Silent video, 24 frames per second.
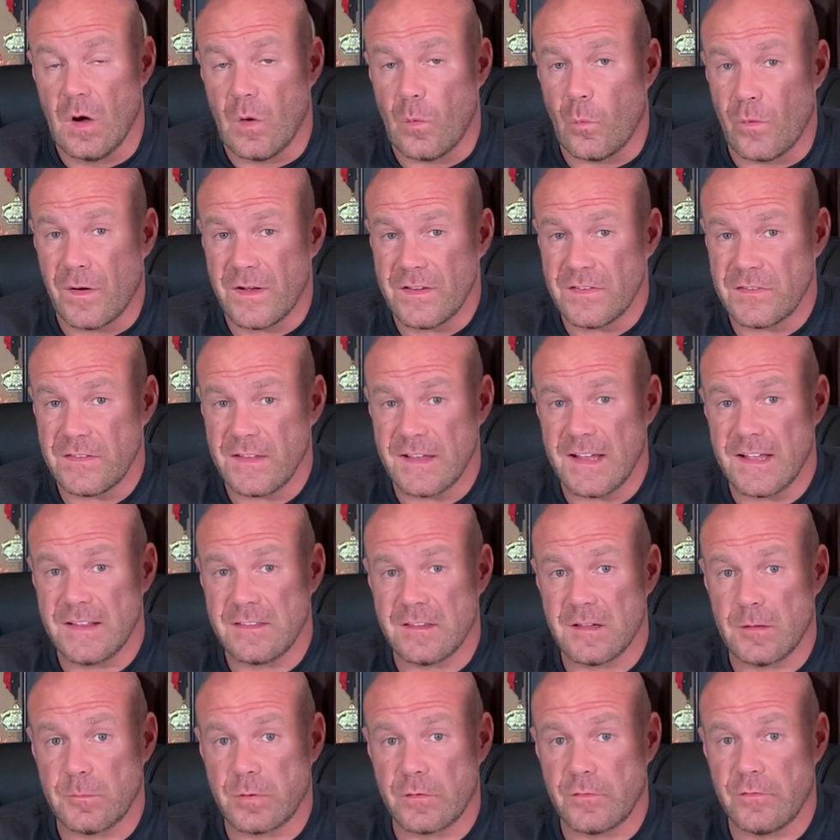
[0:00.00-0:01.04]
Once they get
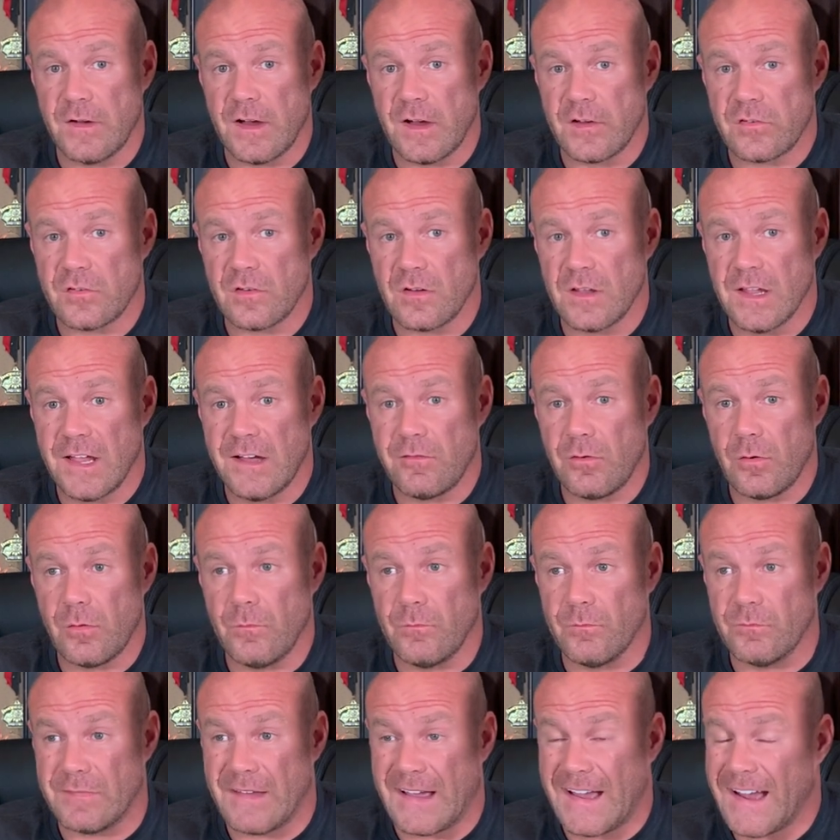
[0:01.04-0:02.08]
to the professional level,
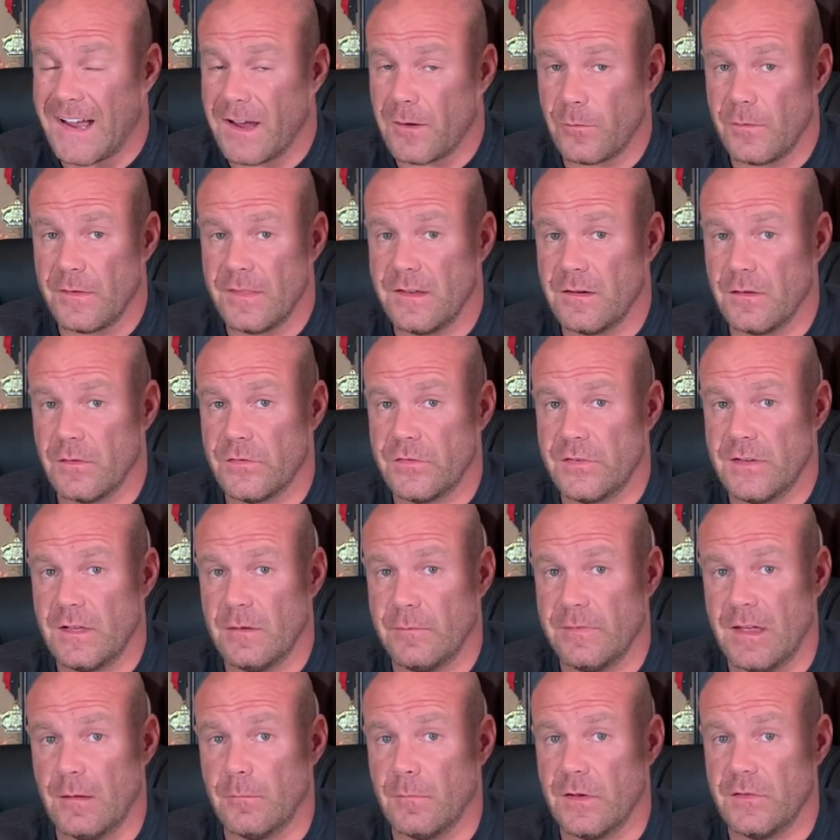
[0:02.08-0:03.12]
I really don't see them
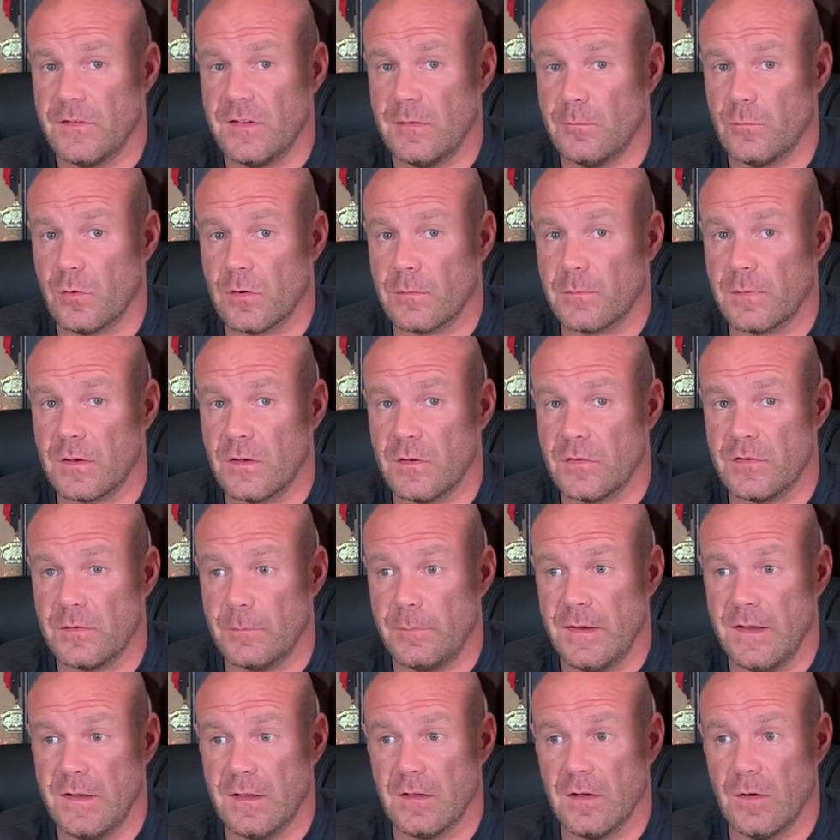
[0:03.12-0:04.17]
that much anymore, because
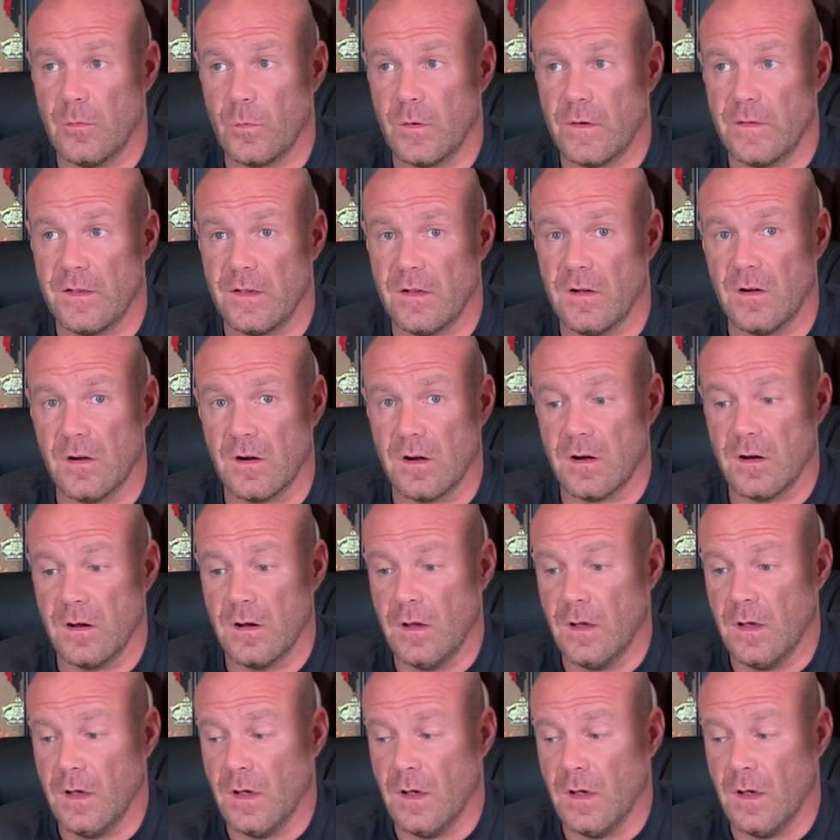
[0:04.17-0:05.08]
depending on where they are,